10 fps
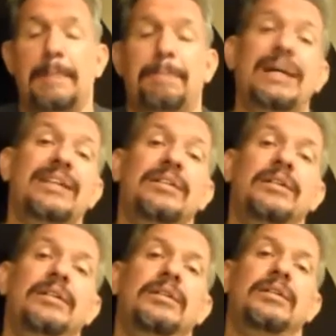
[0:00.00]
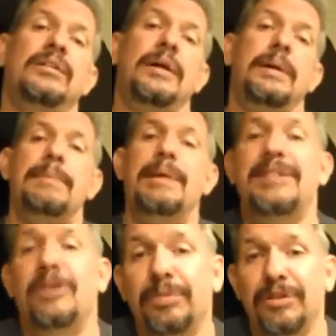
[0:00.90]
But maybe
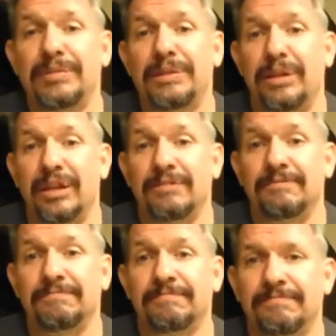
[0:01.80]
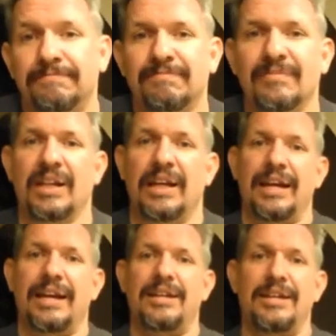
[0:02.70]
they'll prove me wrong.
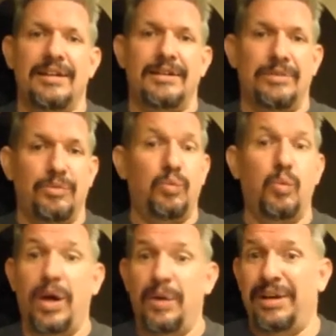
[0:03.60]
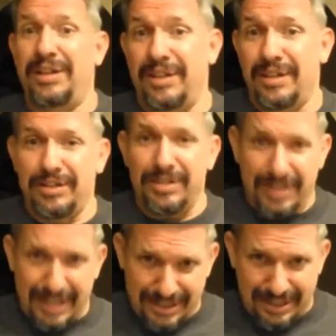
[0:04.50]
And if one way or the other, you
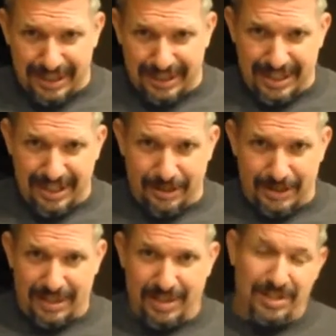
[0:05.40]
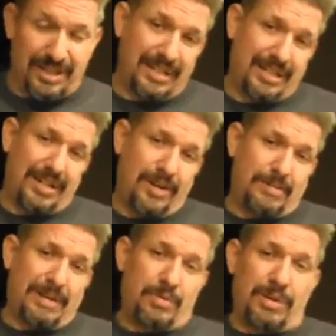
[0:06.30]
guys are going to get to hear about it. You're going to get to hear
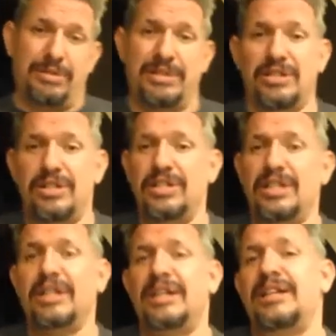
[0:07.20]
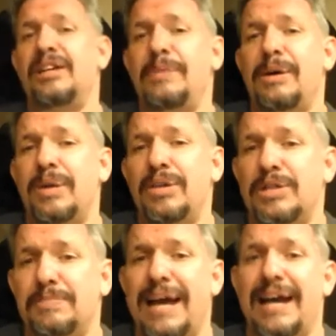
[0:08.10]
about whether it's good. You're going to get to hear about whether
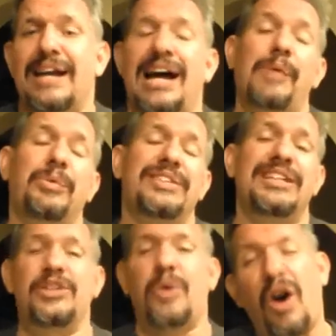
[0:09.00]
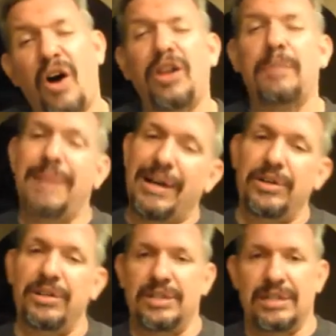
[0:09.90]
it's bad. I will tell you all about
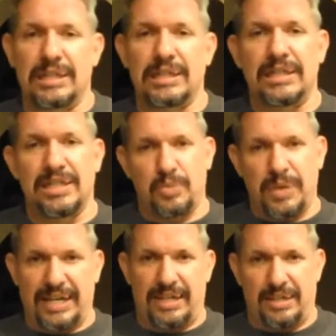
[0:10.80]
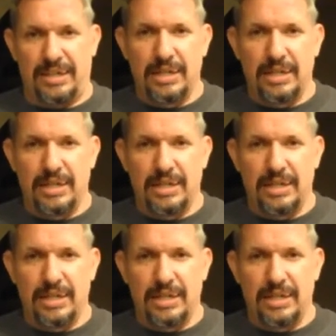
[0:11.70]
it this weekend.